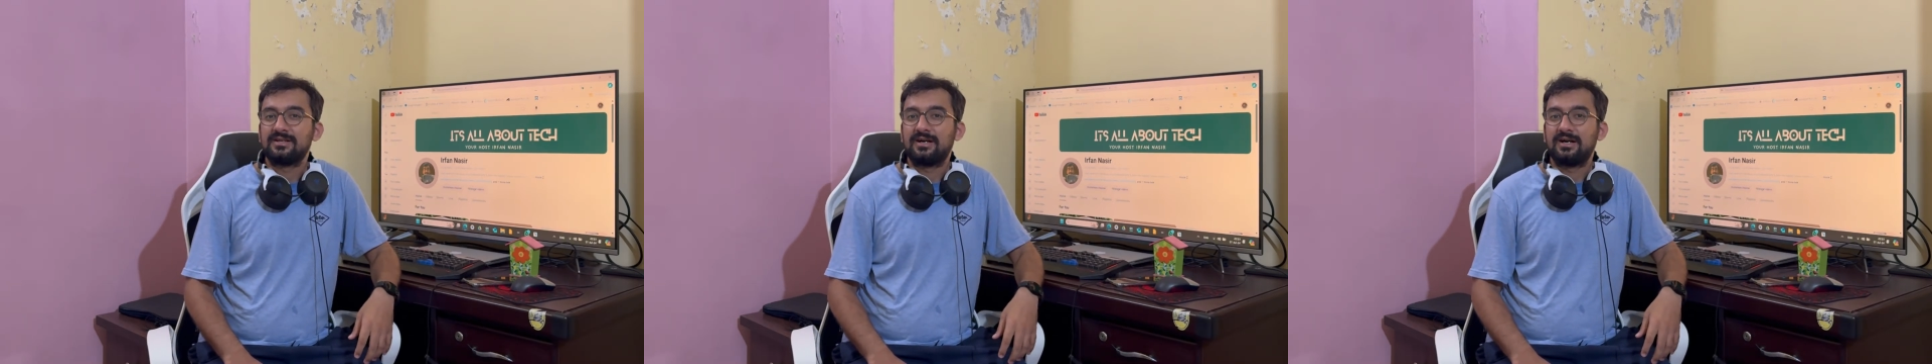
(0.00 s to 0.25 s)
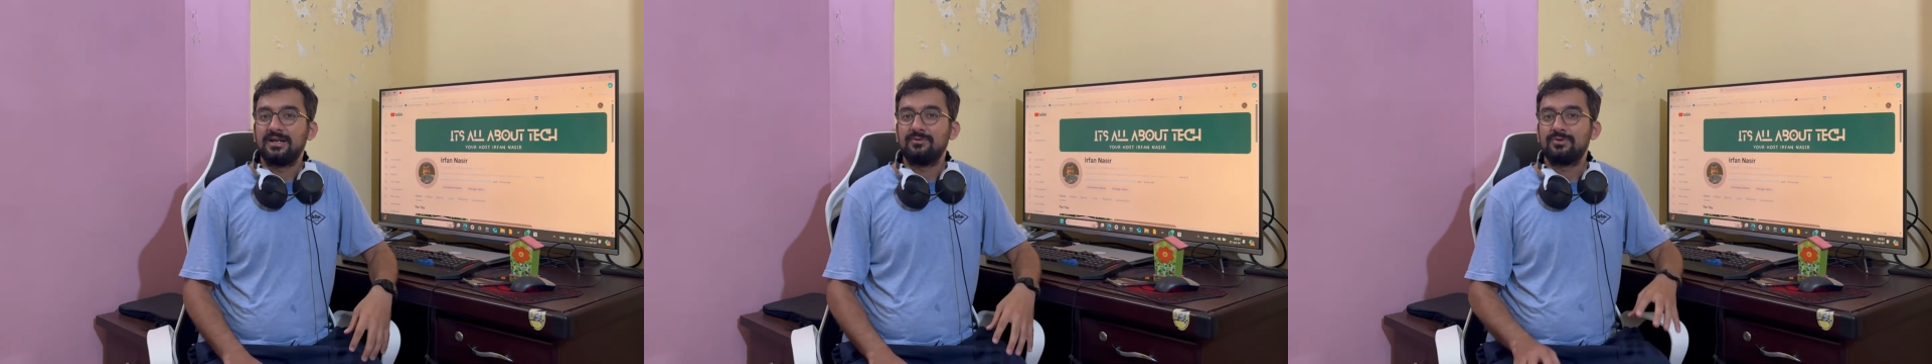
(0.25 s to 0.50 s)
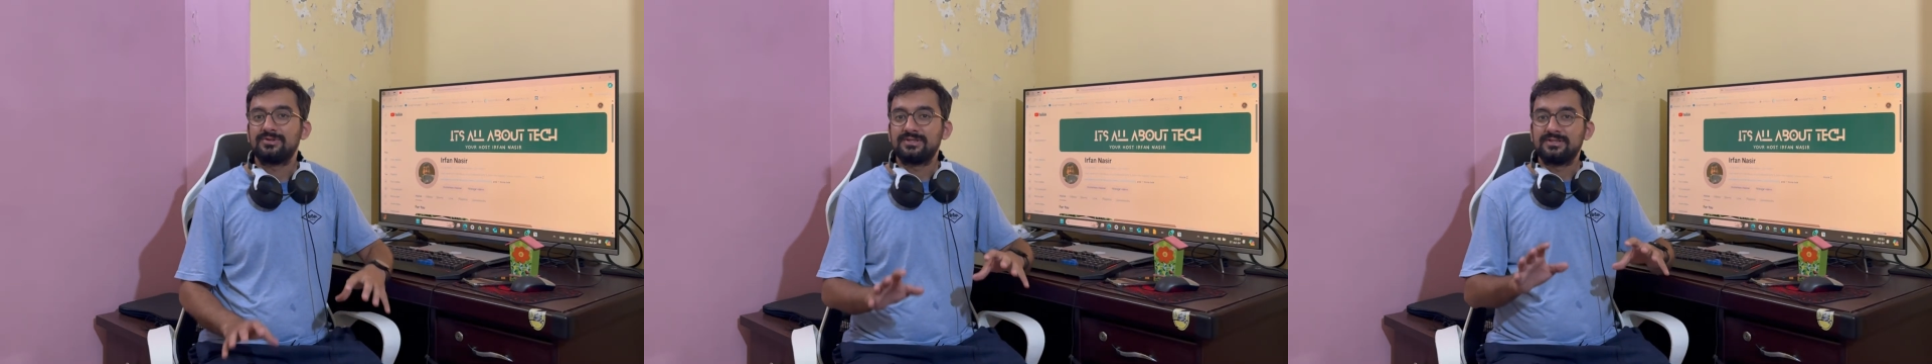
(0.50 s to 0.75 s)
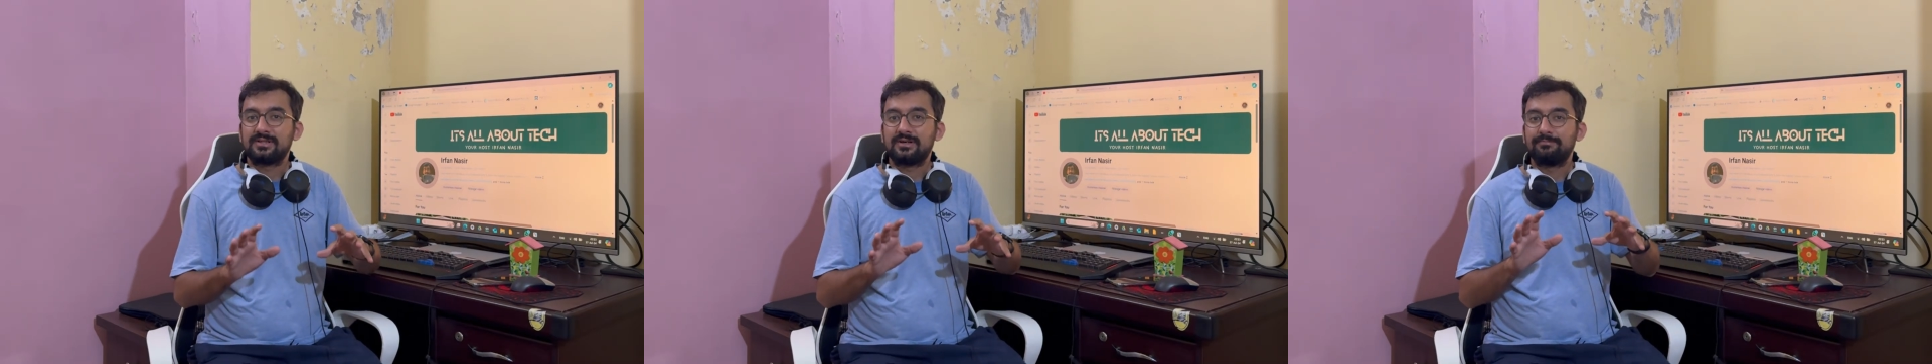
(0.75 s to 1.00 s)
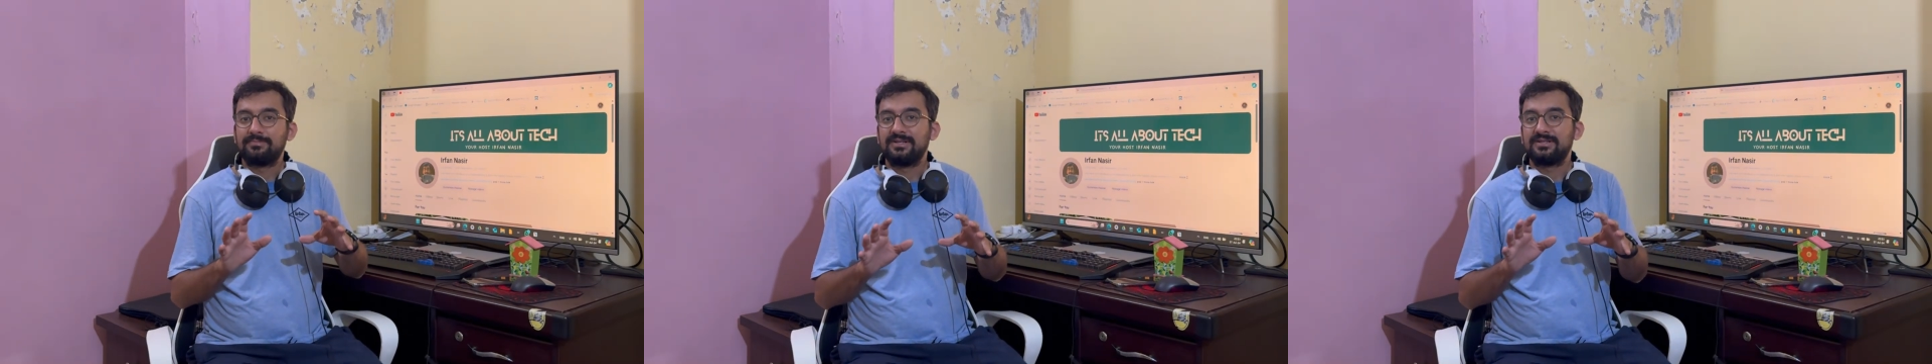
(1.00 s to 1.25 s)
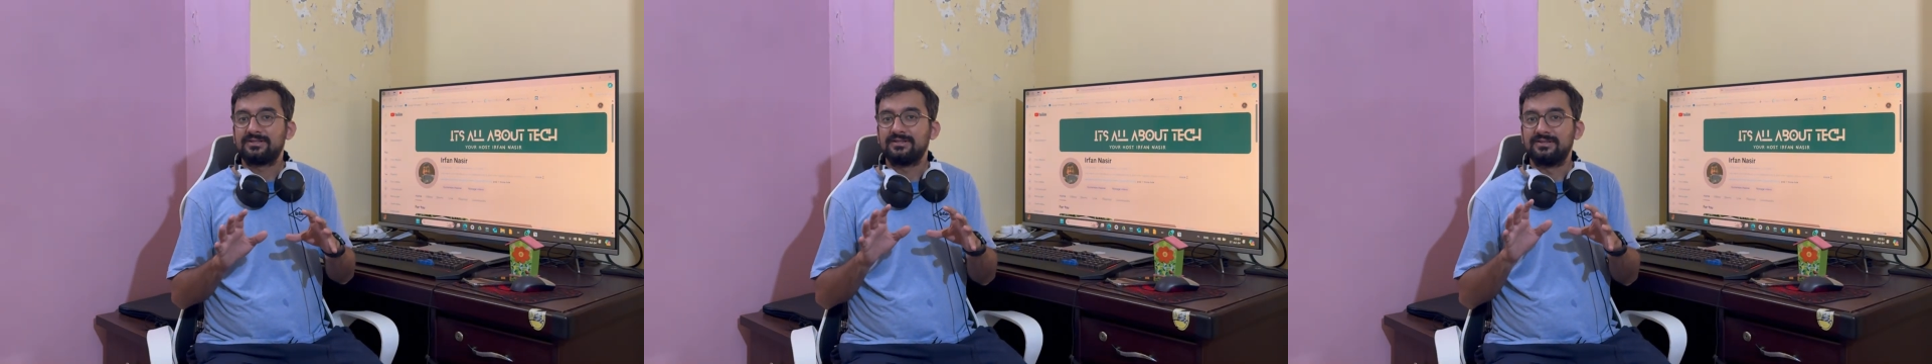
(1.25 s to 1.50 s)
I was in
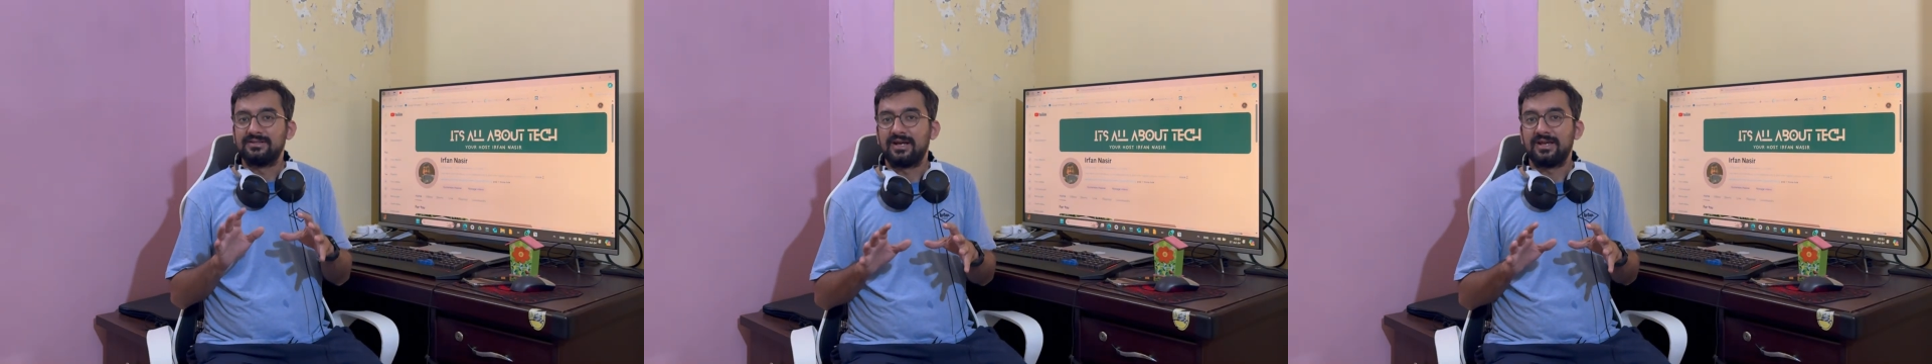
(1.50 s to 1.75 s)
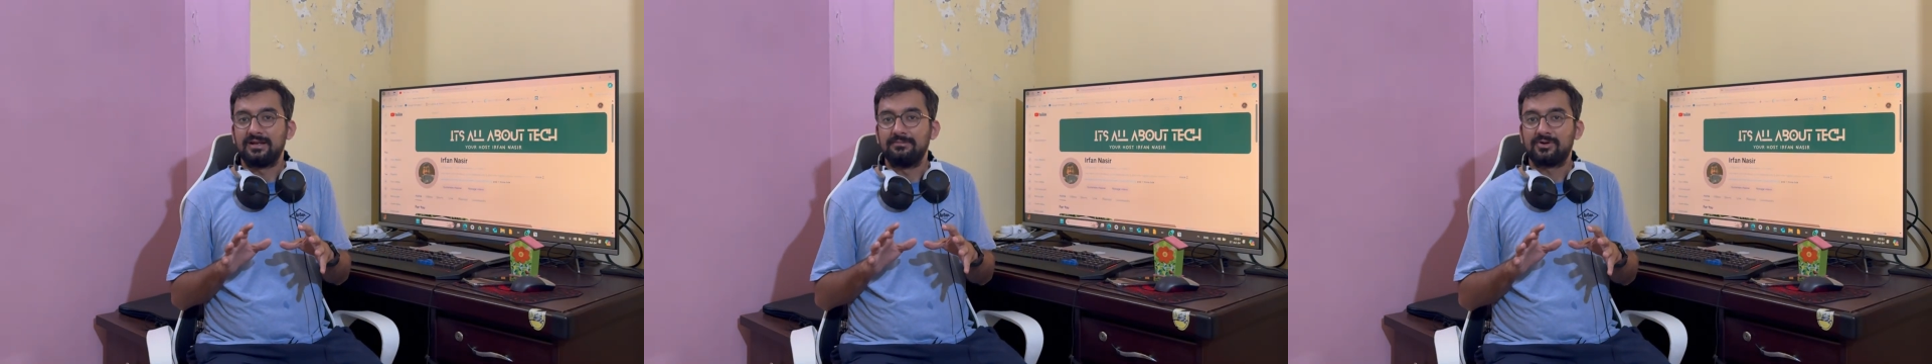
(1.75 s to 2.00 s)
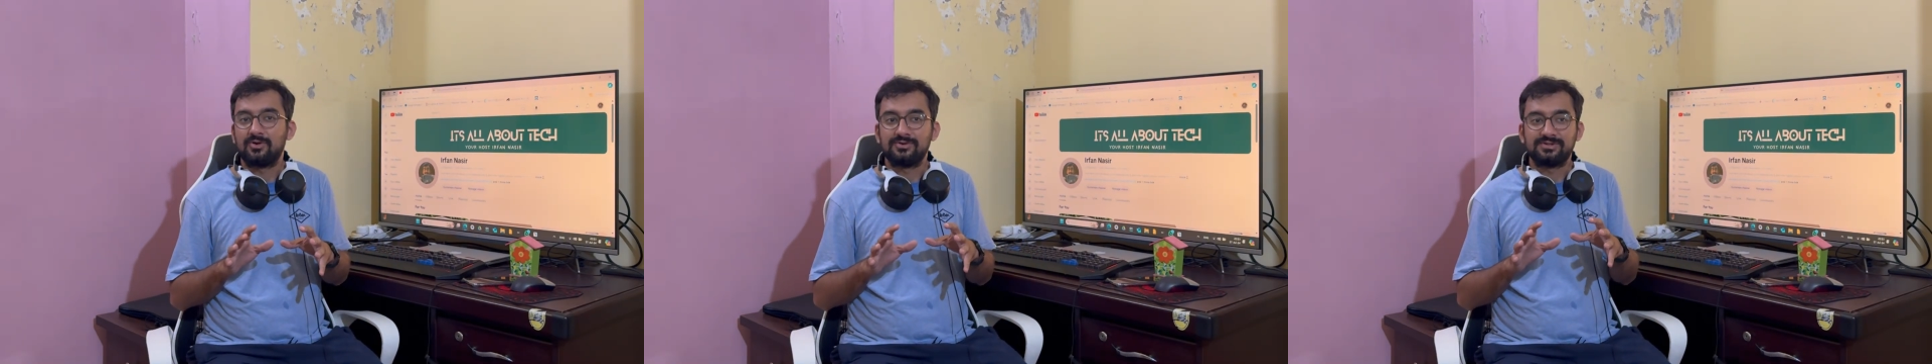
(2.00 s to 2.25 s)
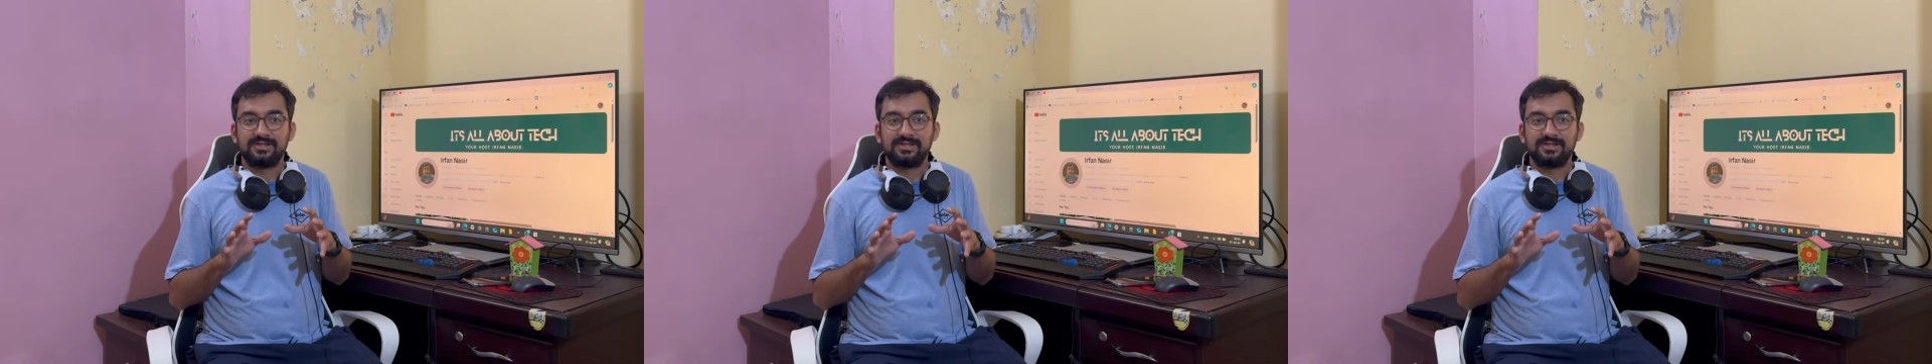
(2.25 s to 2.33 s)
complete denial because